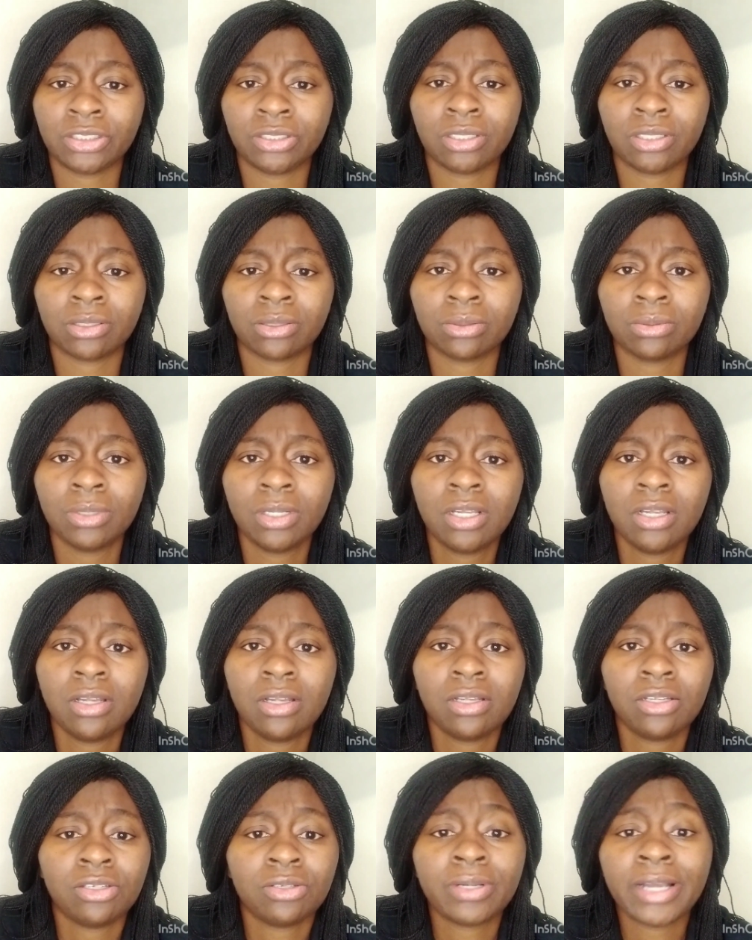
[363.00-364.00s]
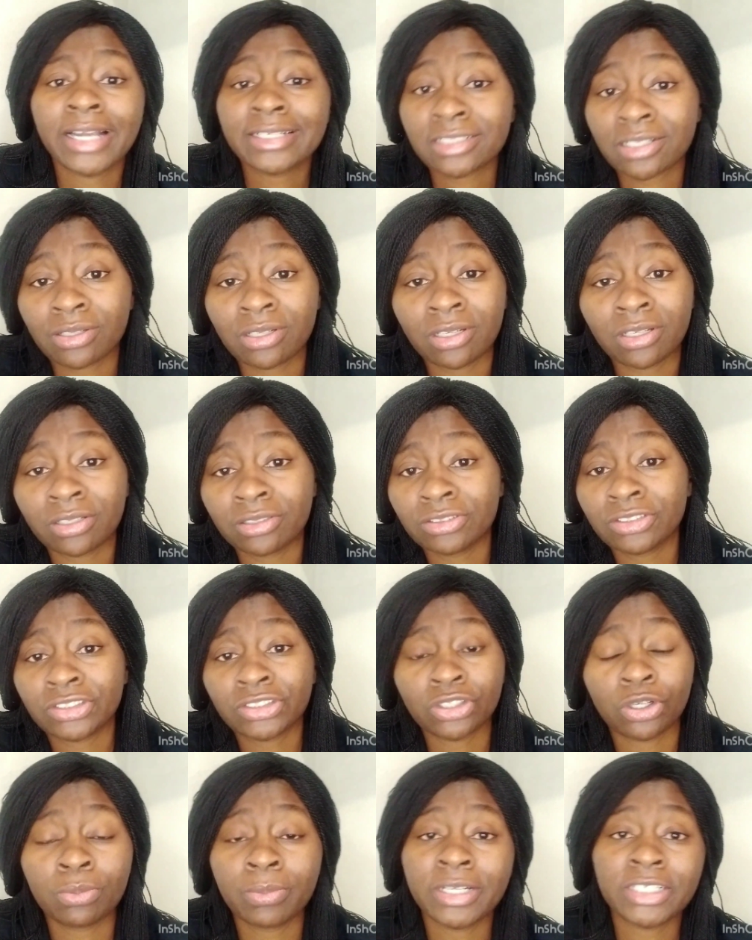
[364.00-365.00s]
You know, you guys are going to learn
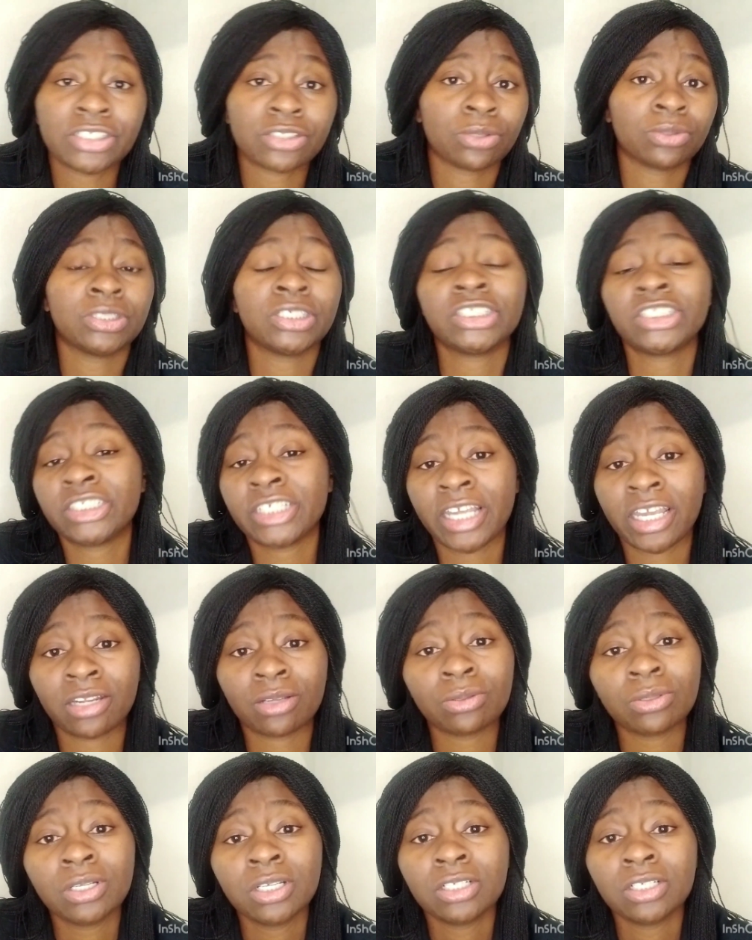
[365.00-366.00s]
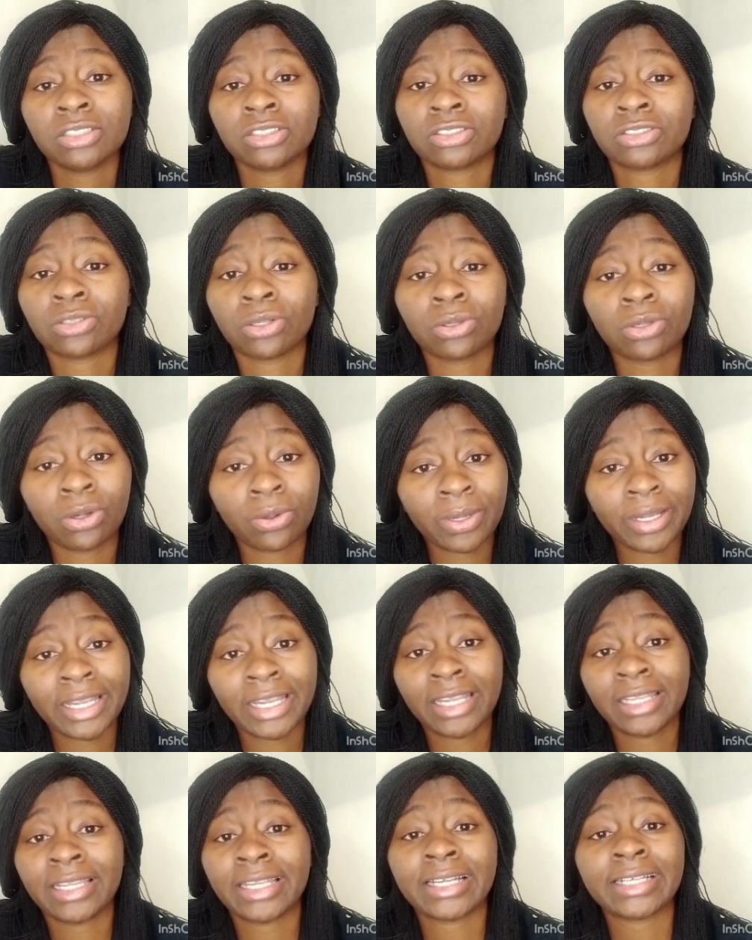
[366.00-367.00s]
so much on this channel. So go
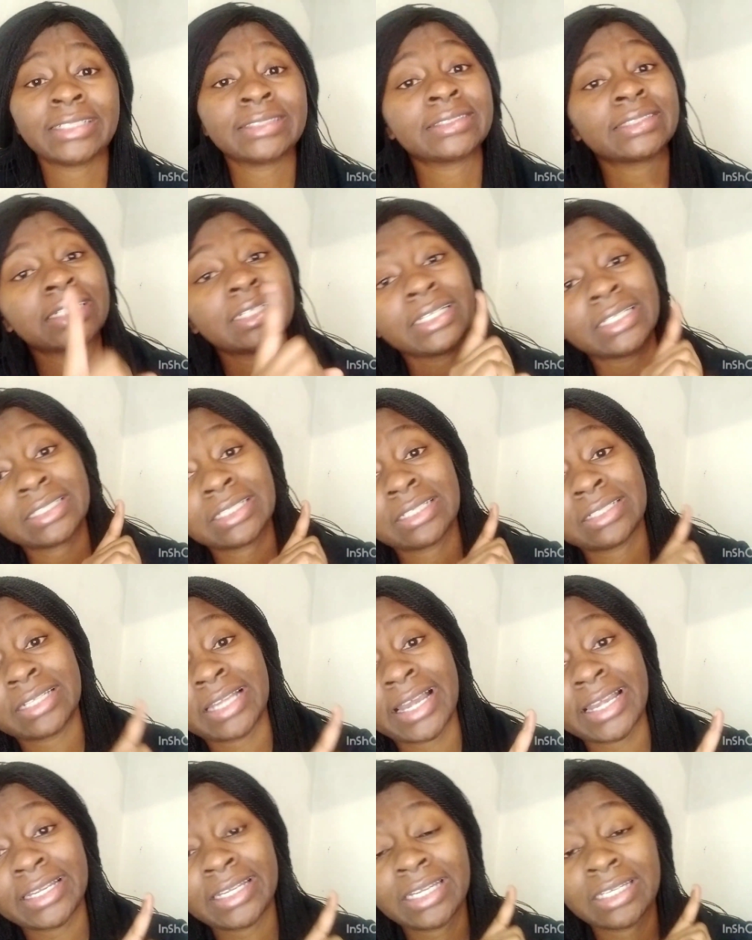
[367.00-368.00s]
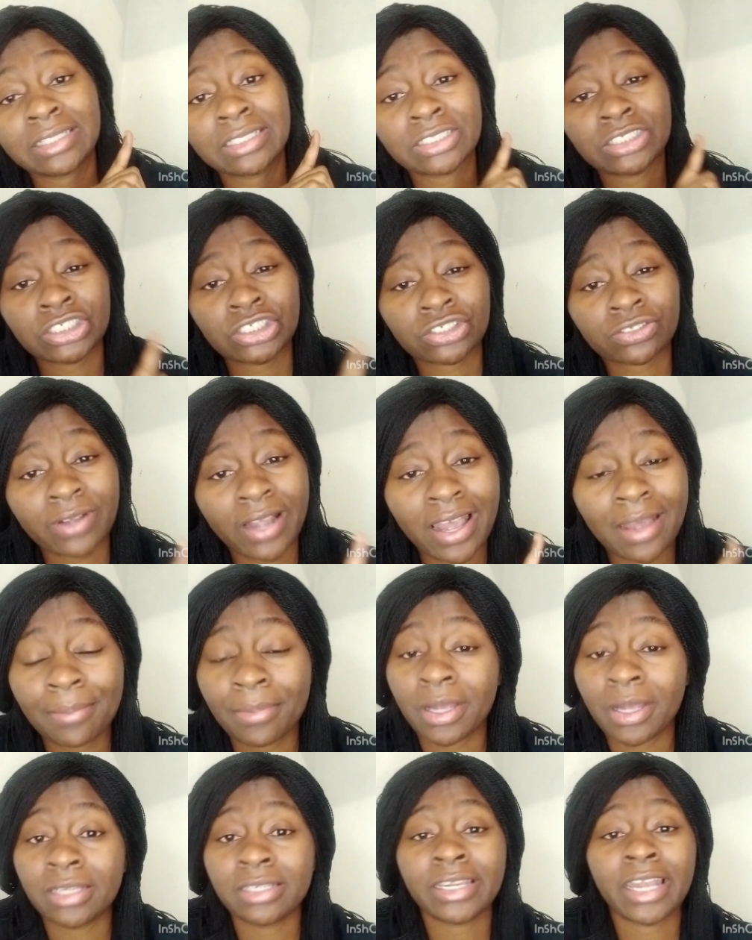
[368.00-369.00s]
ahead, like I said, hit the like, hit the subscribe
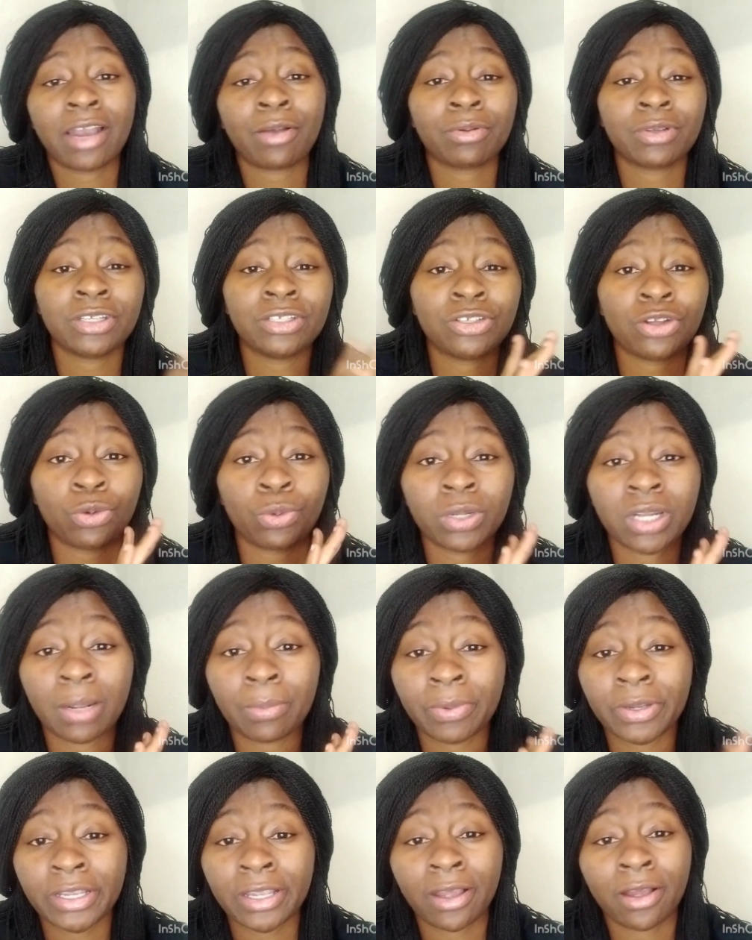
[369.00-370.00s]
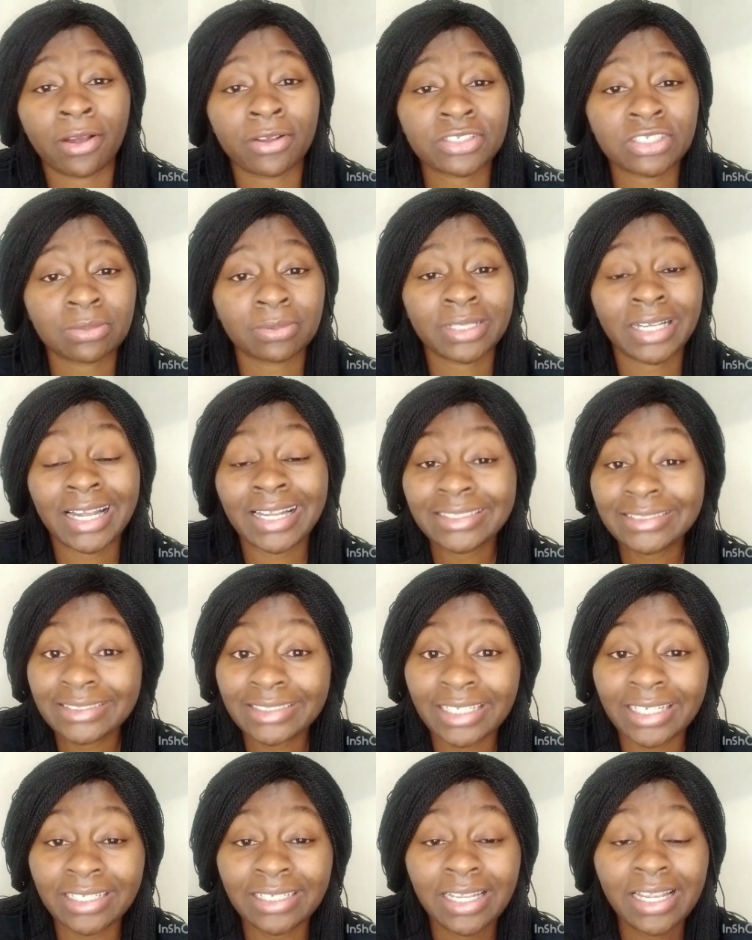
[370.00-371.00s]
button. That way you know when I bring awesome
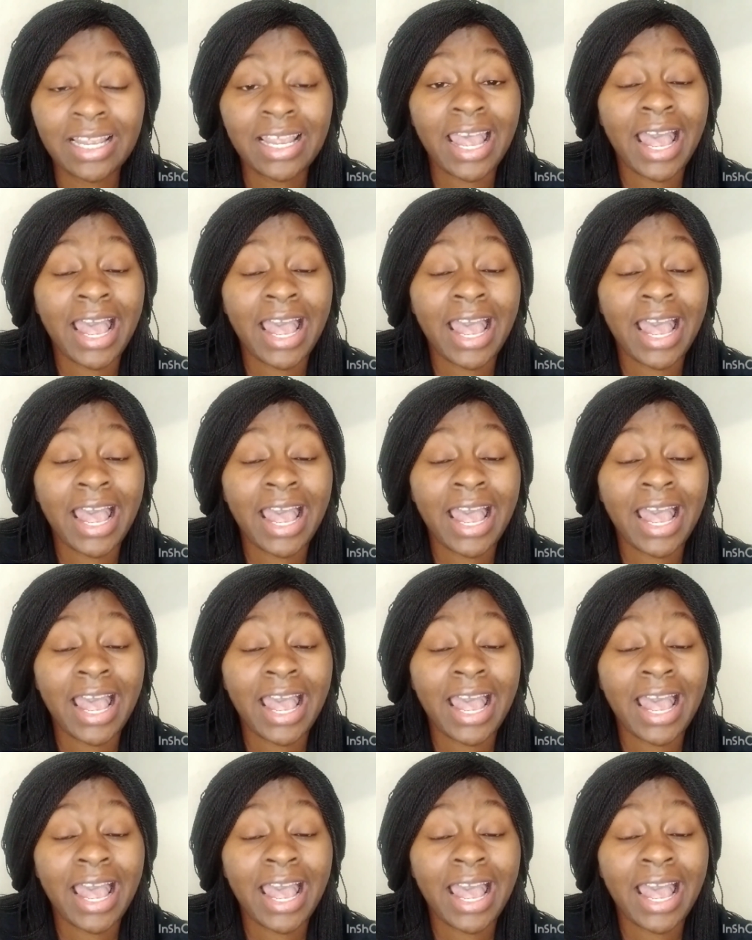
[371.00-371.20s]
content.